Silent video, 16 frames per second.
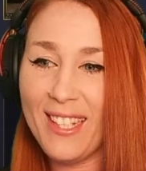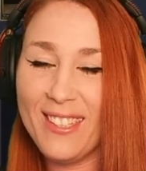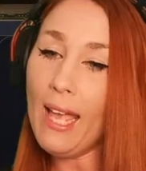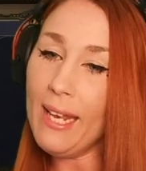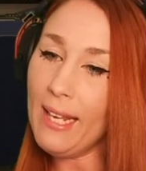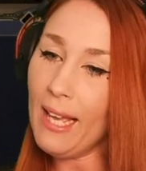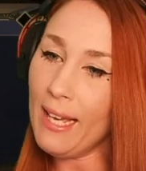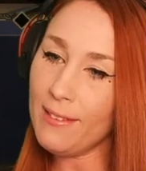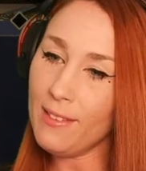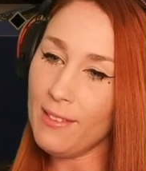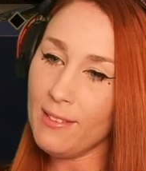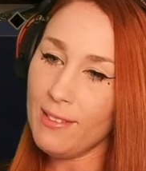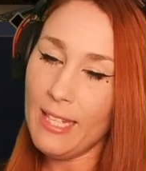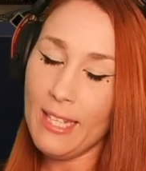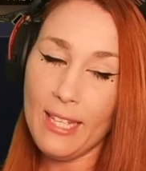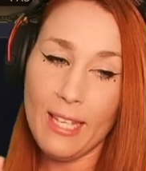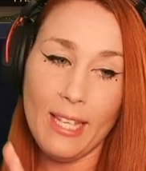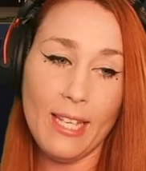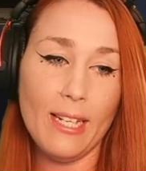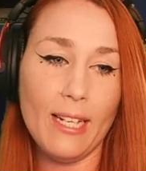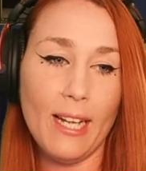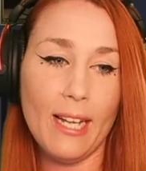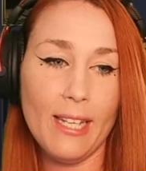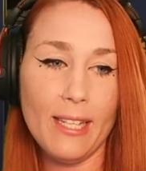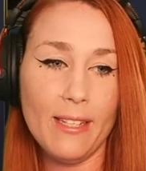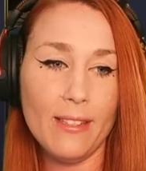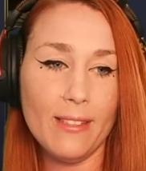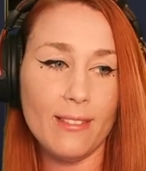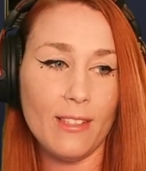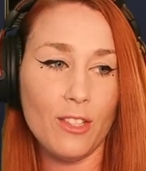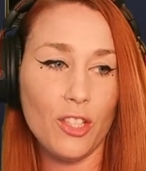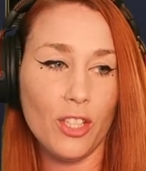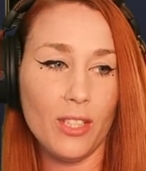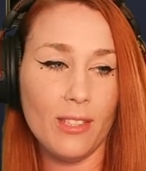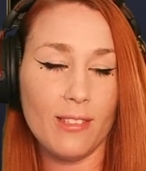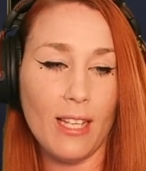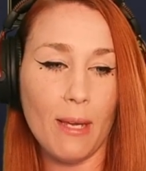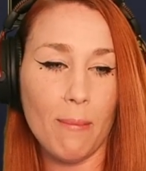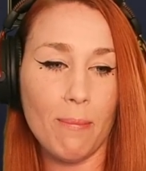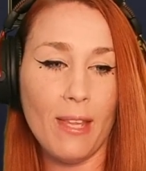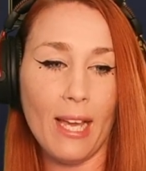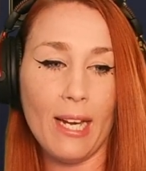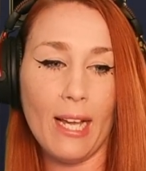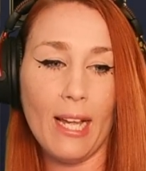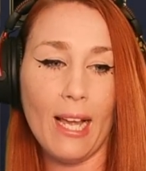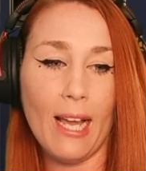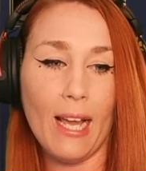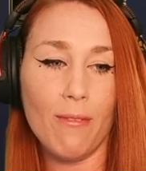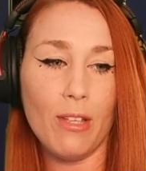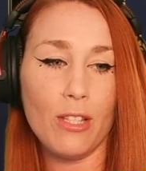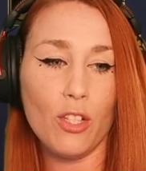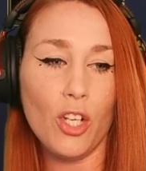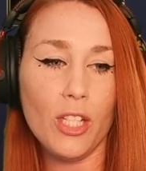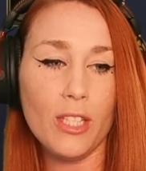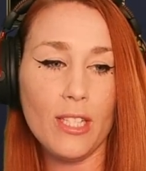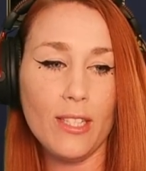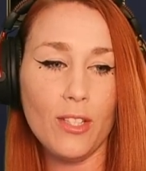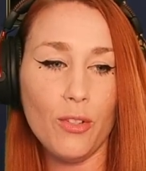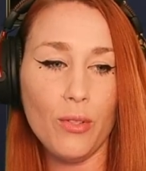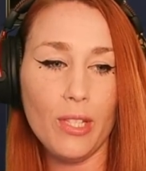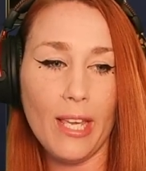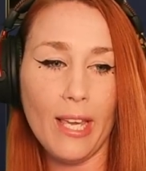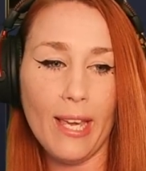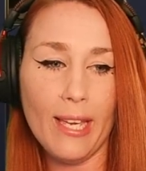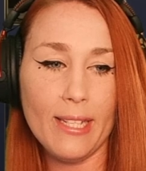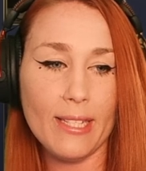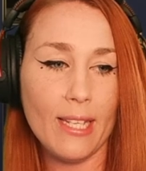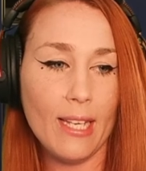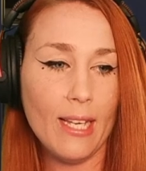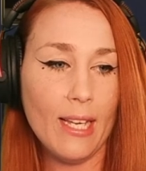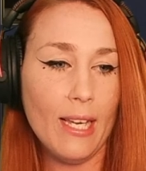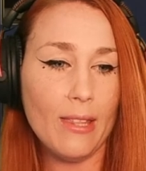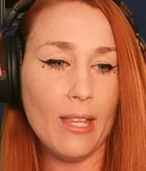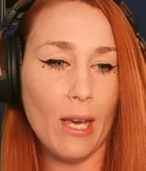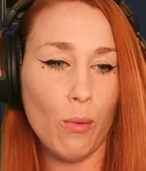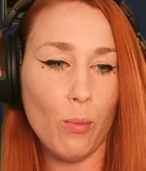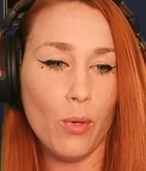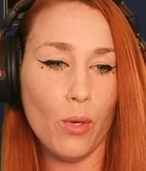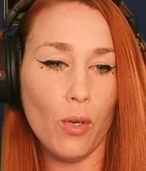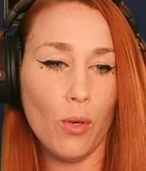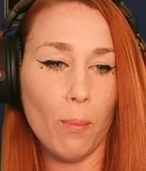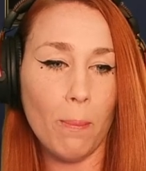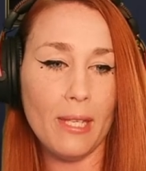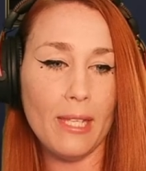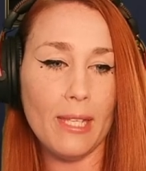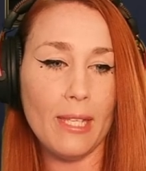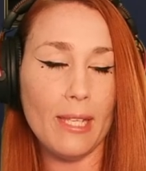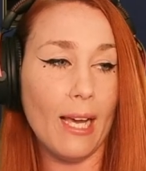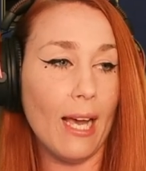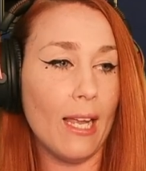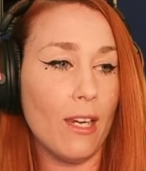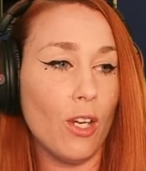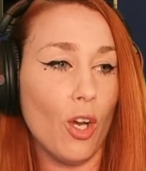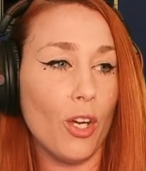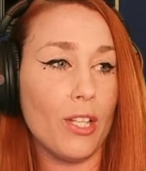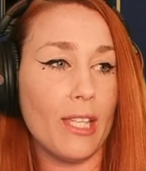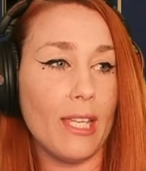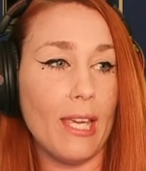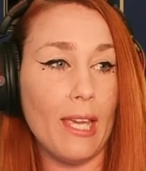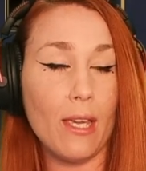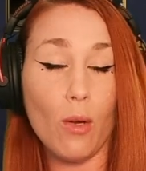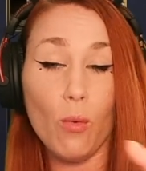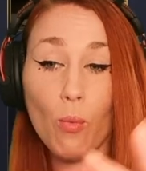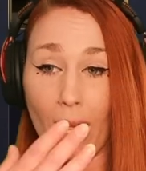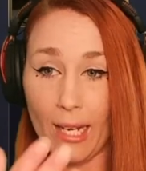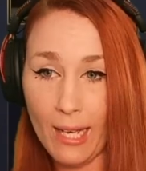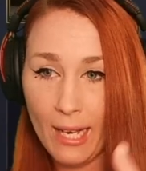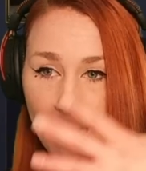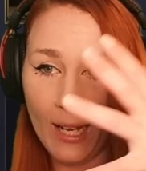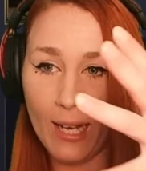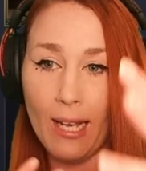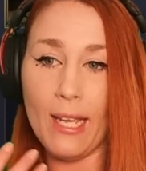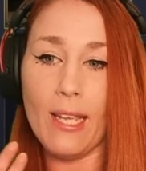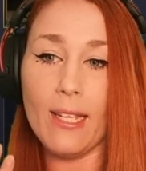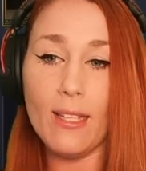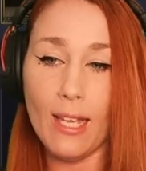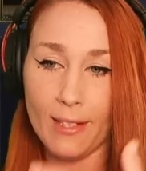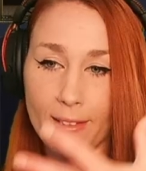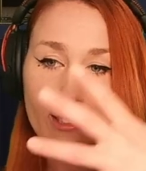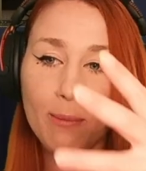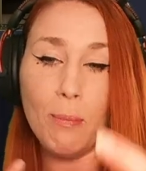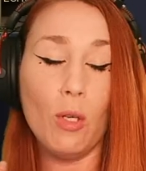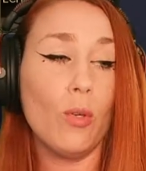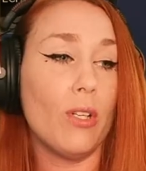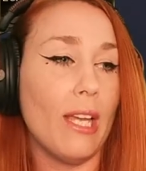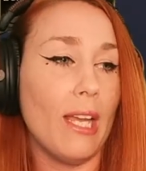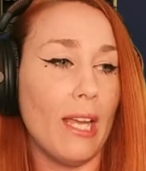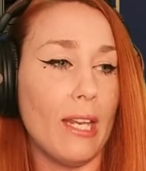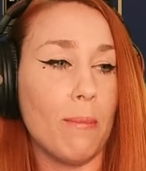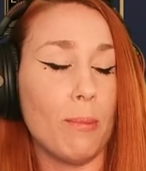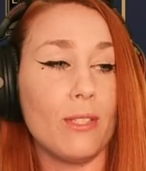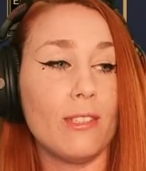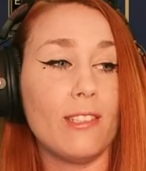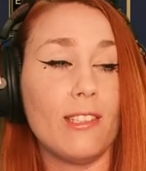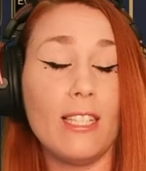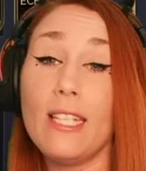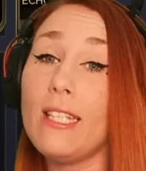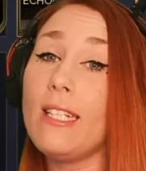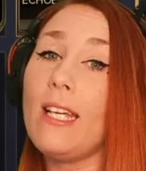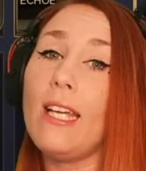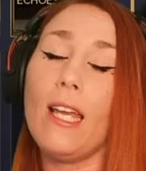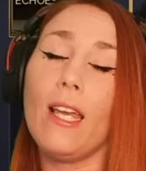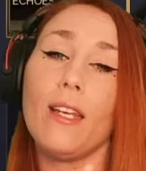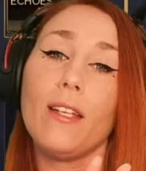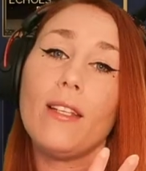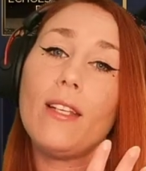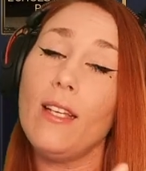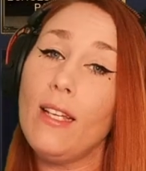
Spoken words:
And as you see here is a journey step that I haven't gotten to yet, that will be unlocking while I explore and proceed and